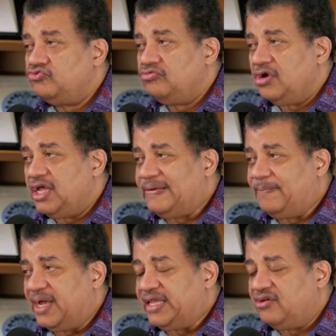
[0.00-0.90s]
run
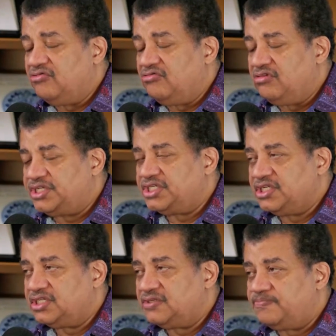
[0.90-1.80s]
by the
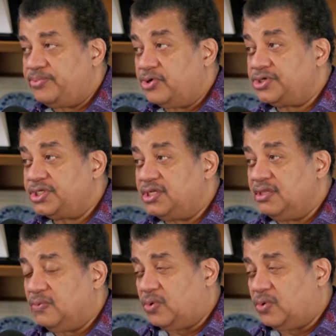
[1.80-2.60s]
richest person in the